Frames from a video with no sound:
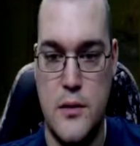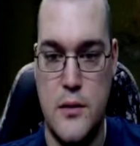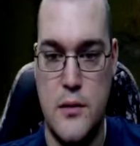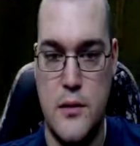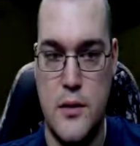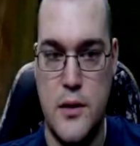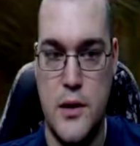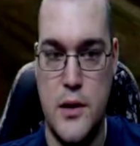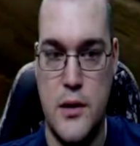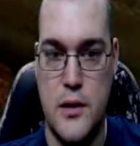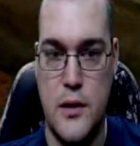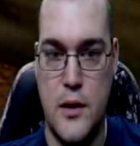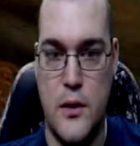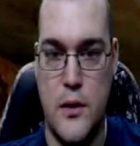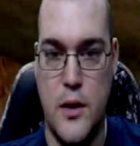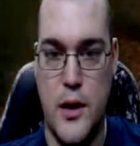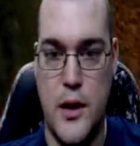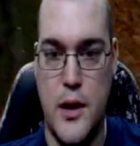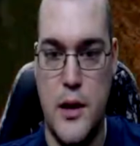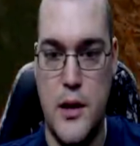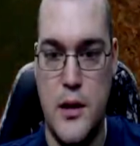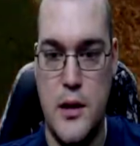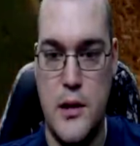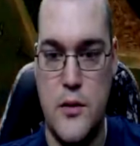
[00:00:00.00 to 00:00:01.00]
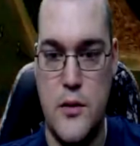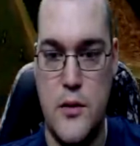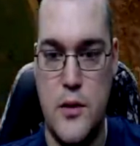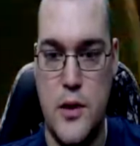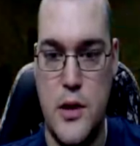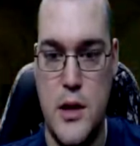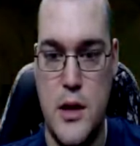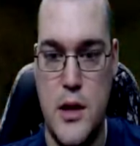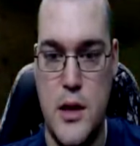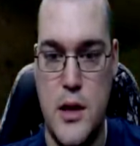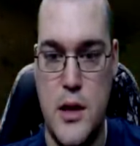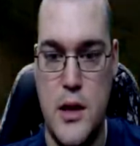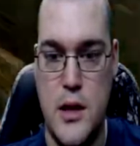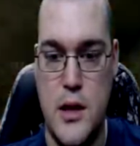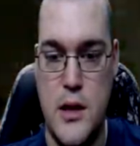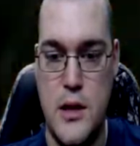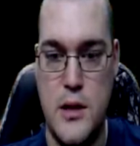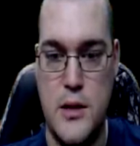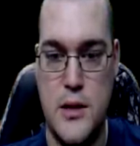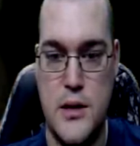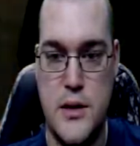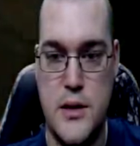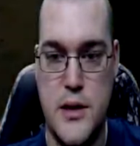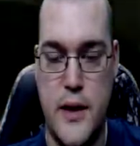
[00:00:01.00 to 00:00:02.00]
Okay,
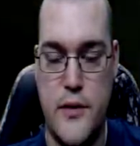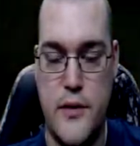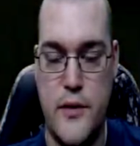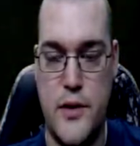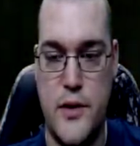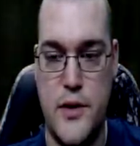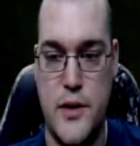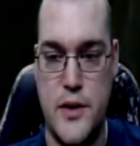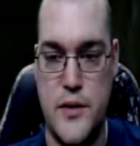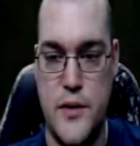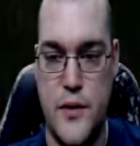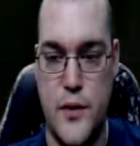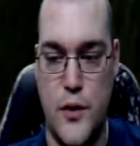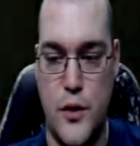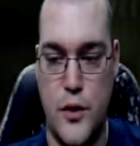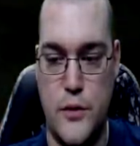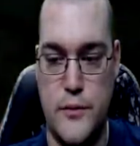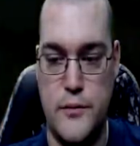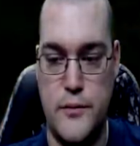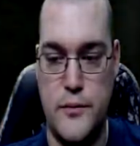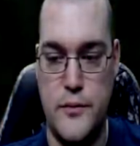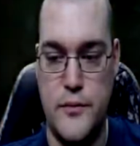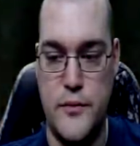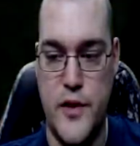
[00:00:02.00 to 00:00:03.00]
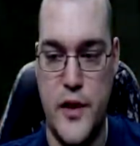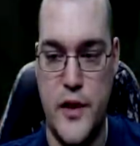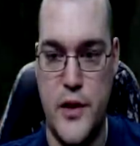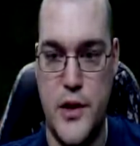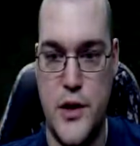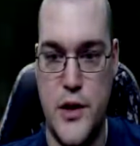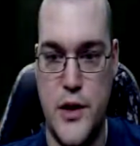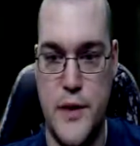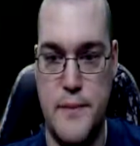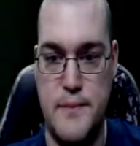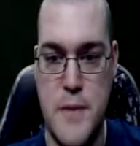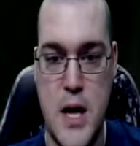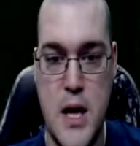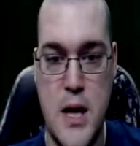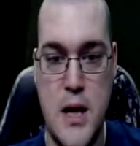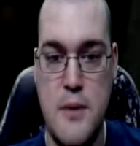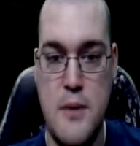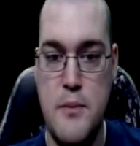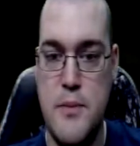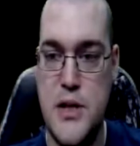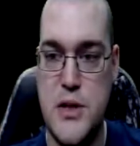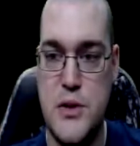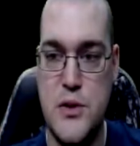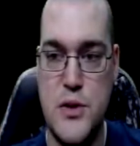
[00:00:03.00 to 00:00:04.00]
grenades. Everything's full. Very good.
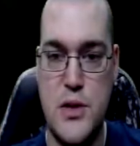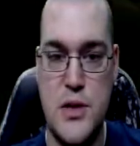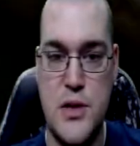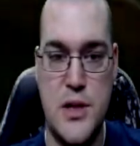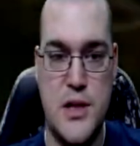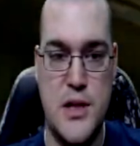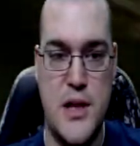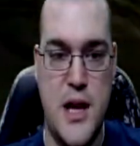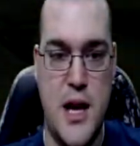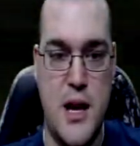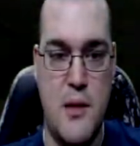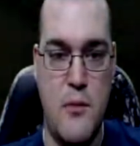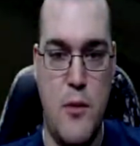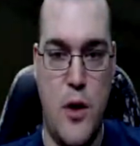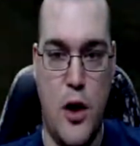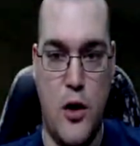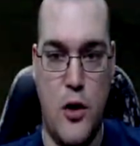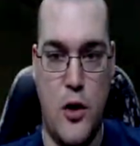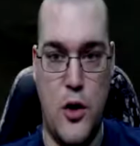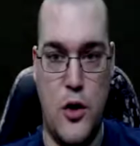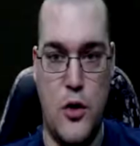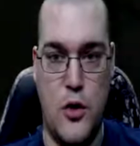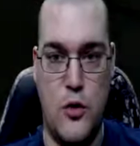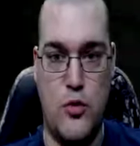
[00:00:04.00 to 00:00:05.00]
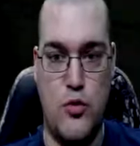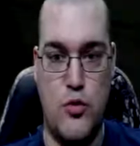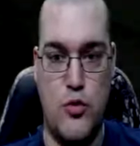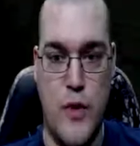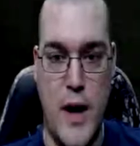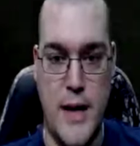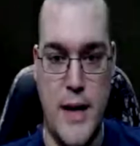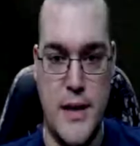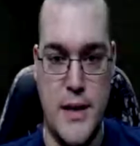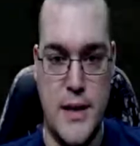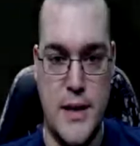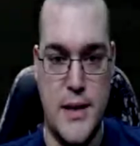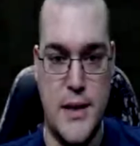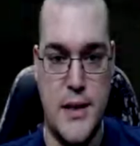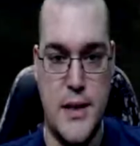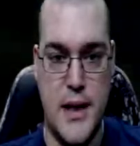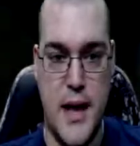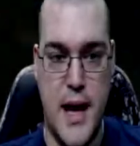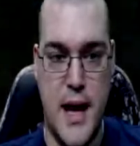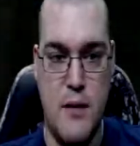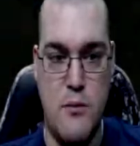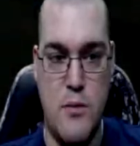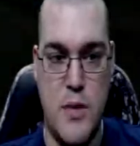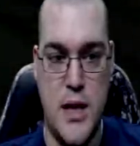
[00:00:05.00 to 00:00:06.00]
Pistols in this game are horrendous, and
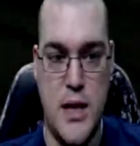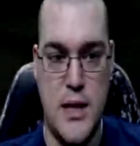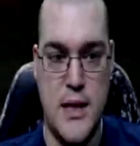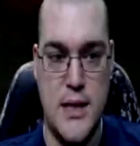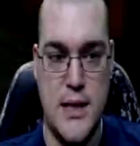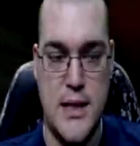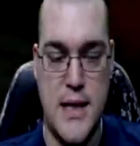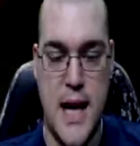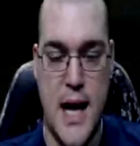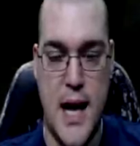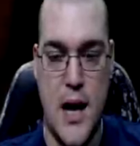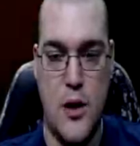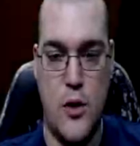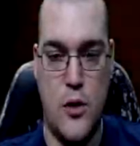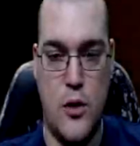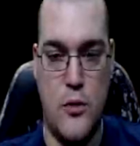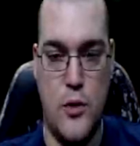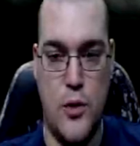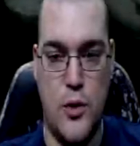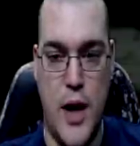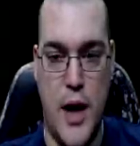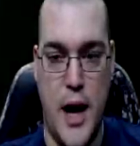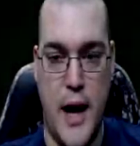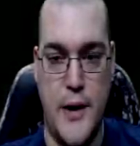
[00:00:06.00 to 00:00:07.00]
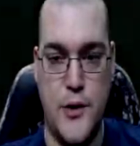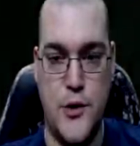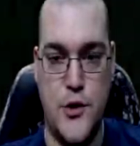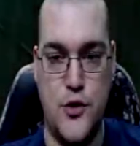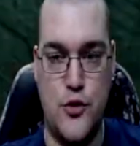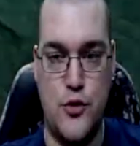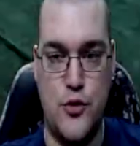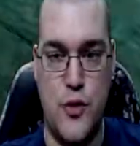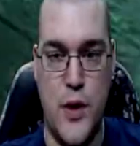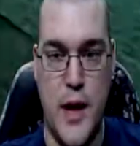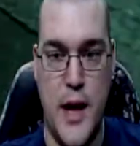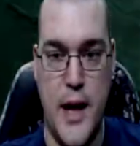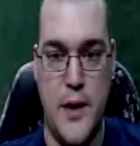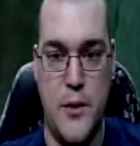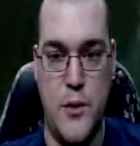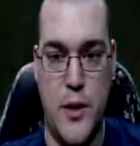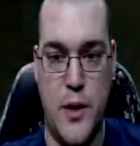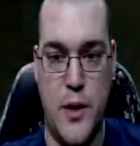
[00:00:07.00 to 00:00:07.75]
I mean terrible. I dread when